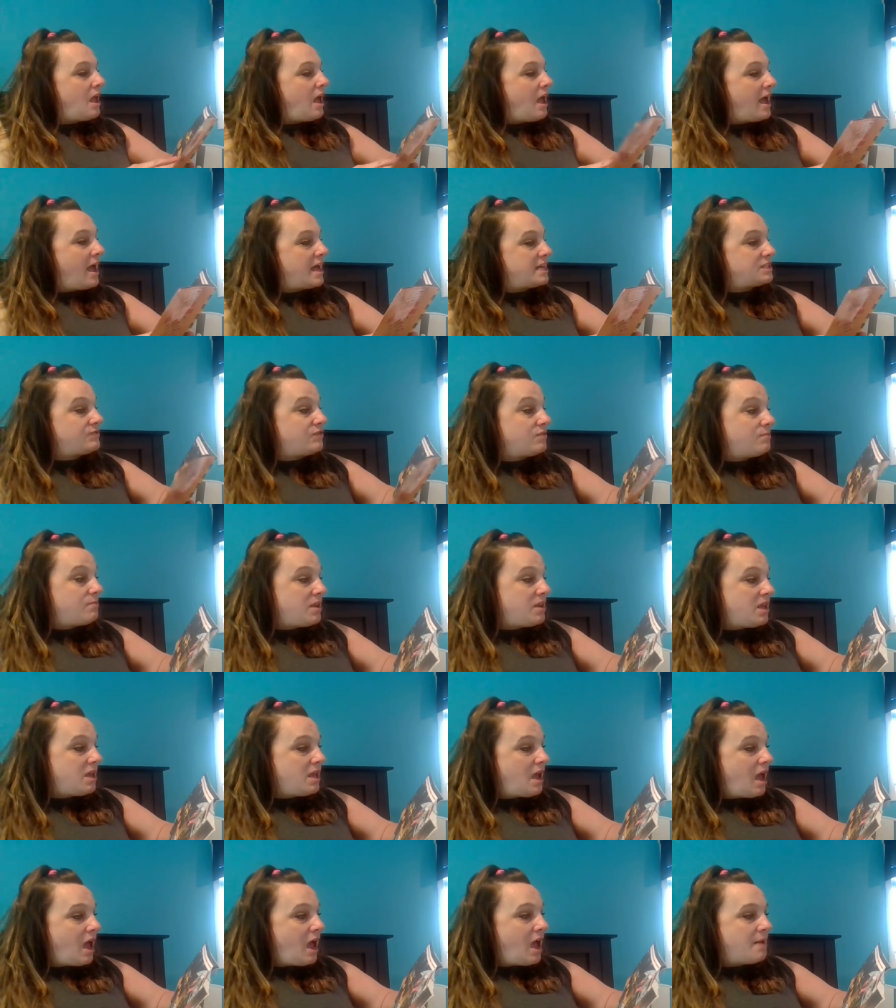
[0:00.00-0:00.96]
As for
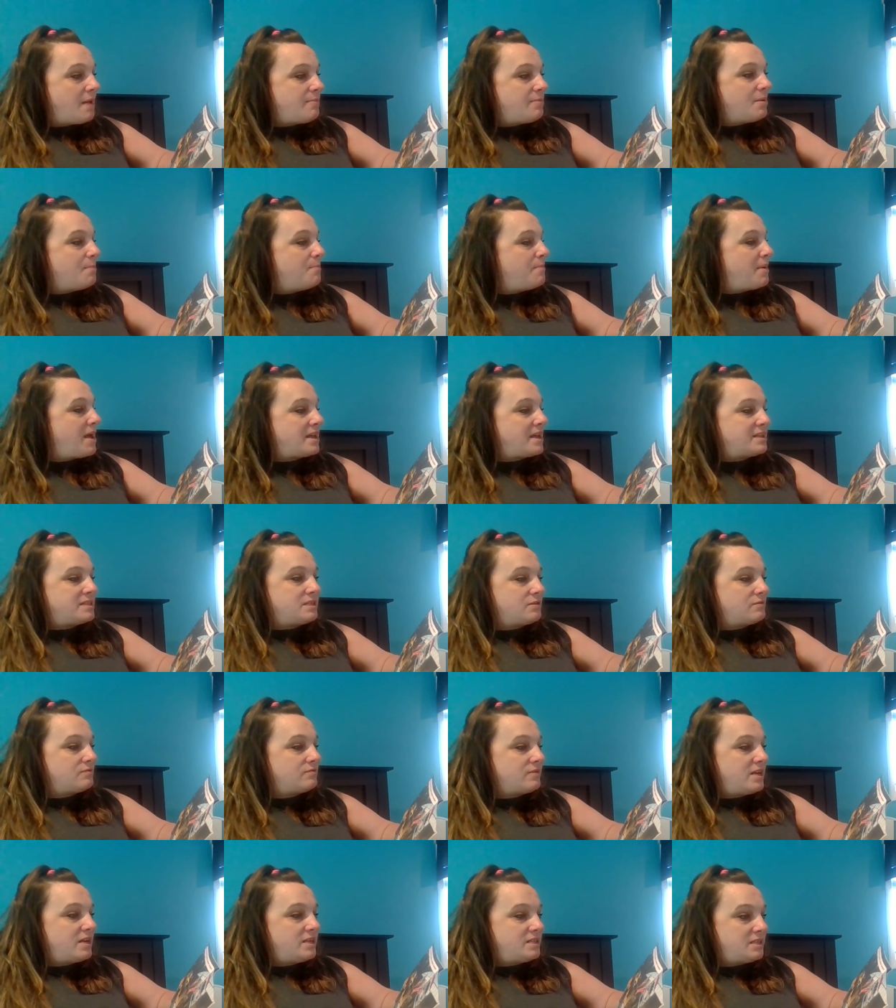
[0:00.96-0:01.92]
me, I'm the best
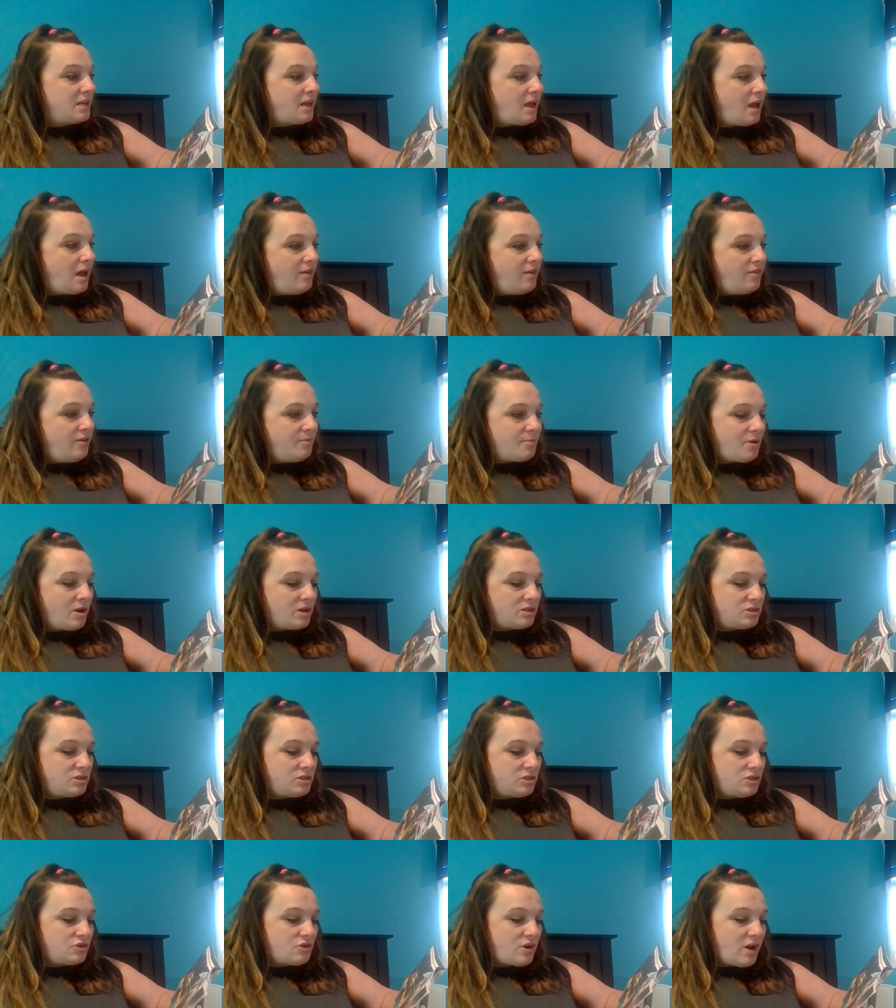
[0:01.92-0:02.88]
at racing other
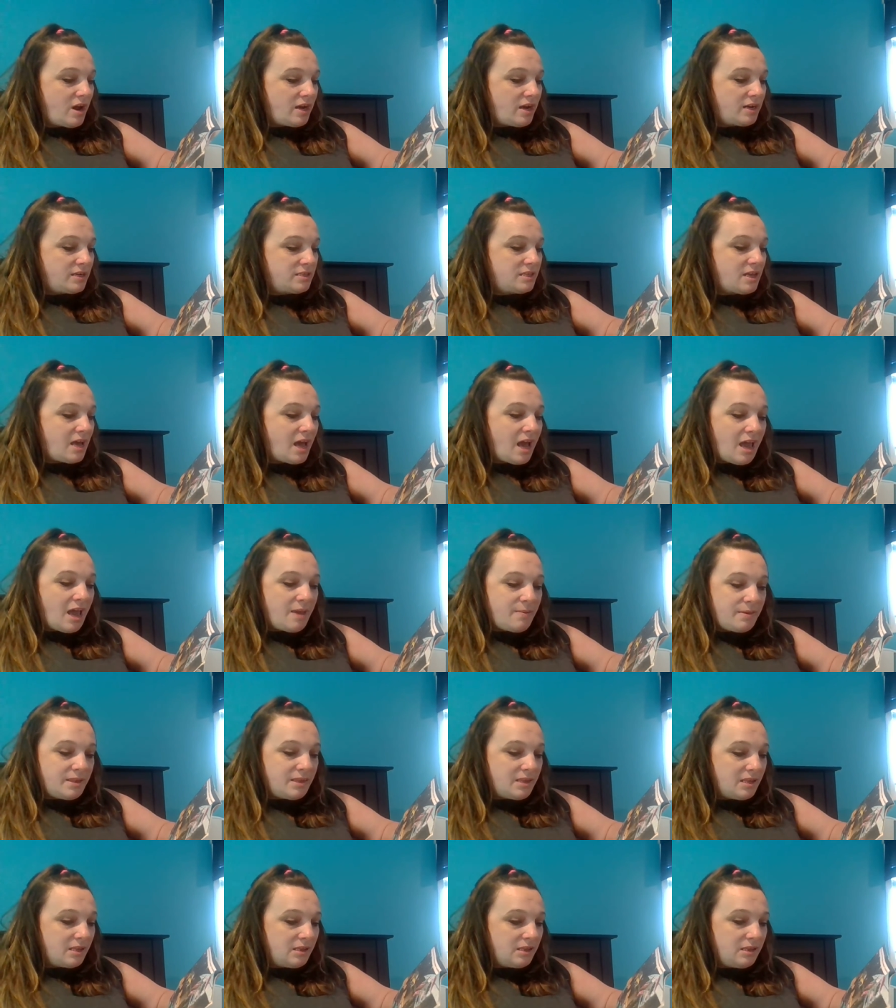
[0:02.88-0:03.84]
monster trucks.
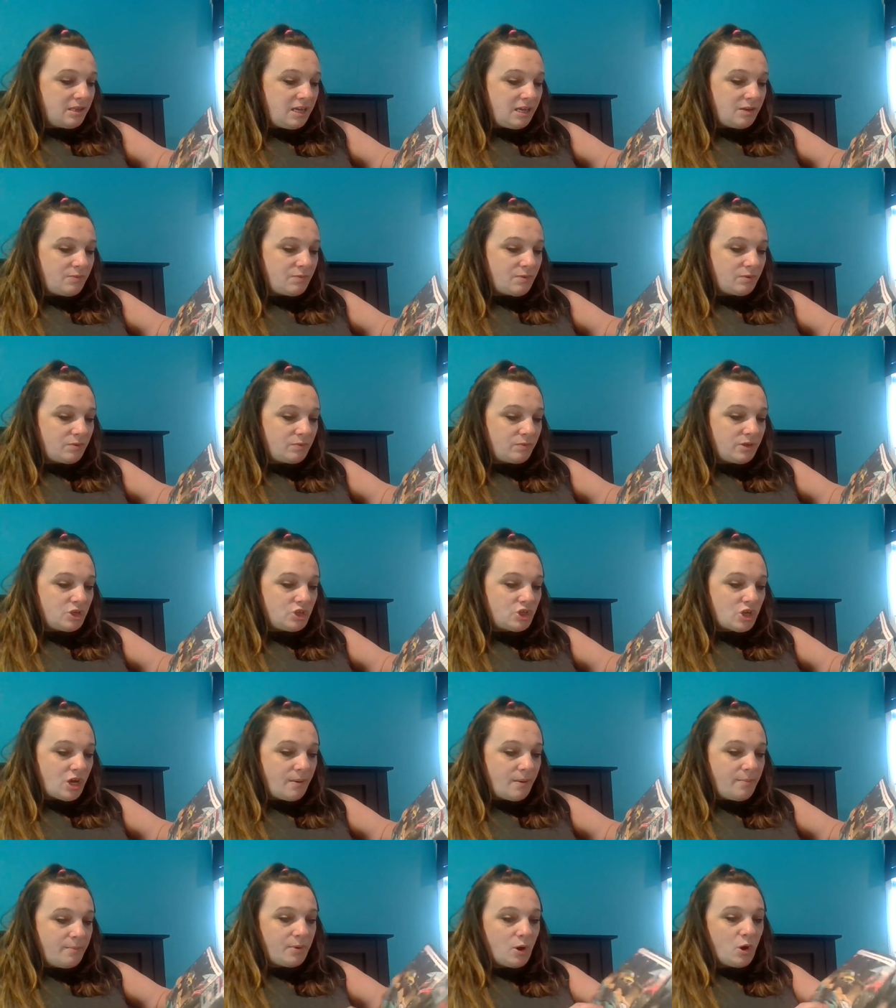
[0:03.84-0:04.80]
I'm in the lead when we
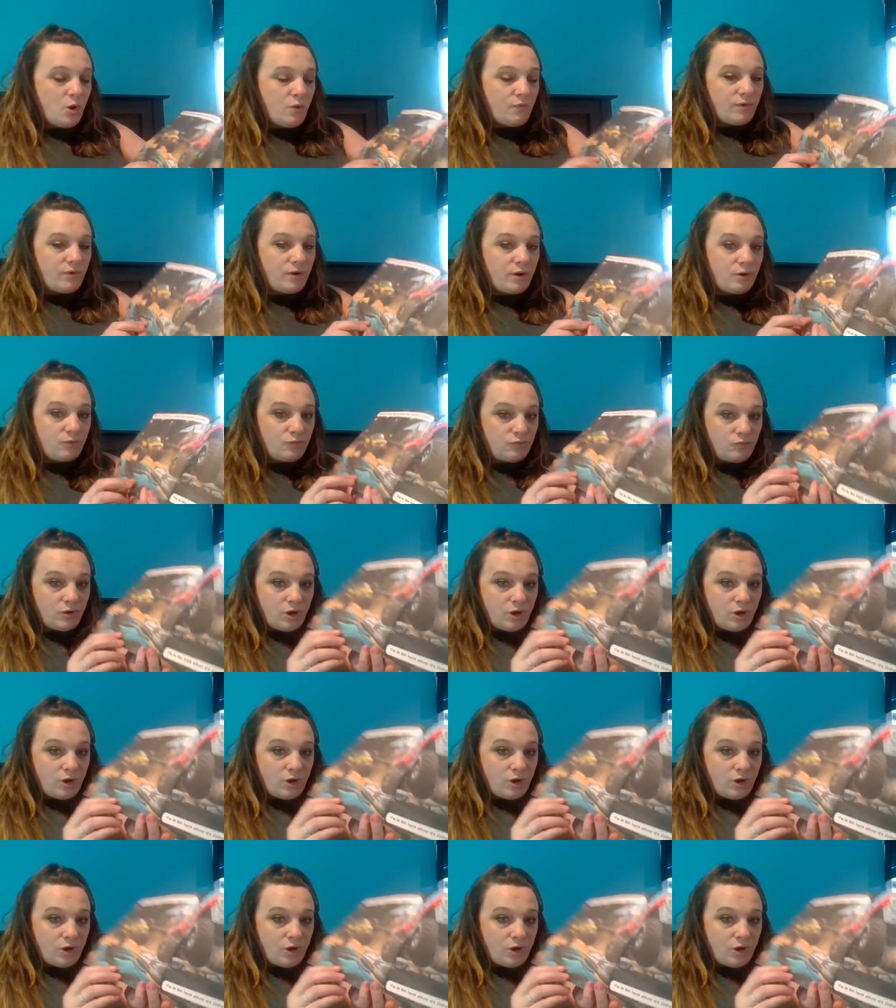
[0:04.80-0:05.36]
jump over a